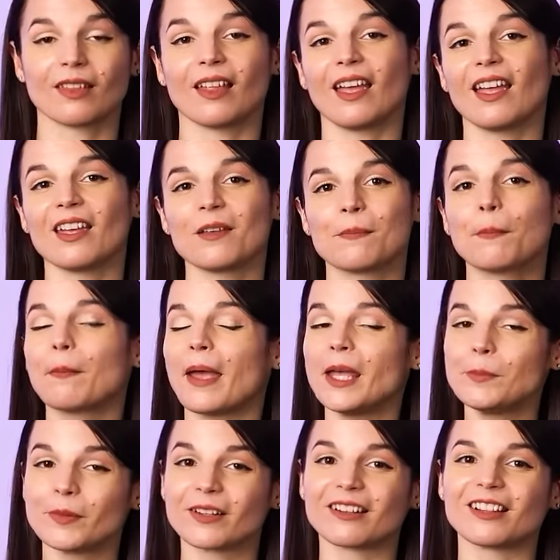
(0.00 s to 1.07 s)
A
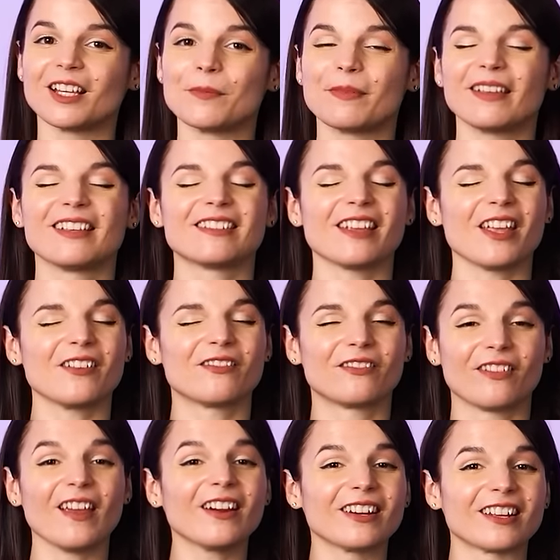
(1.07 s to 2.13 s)
paperclip is a
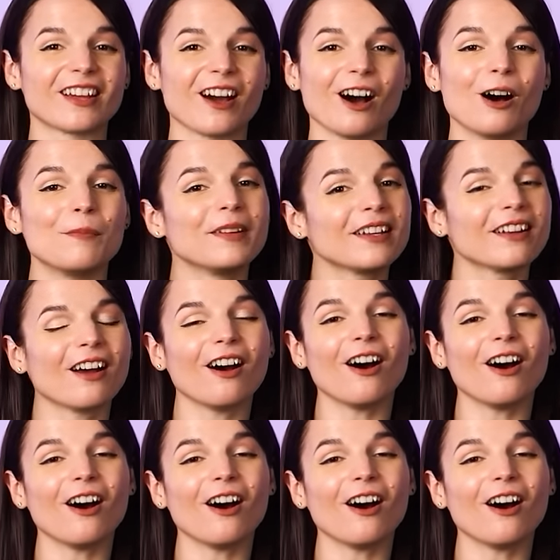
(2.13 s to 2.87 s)
very common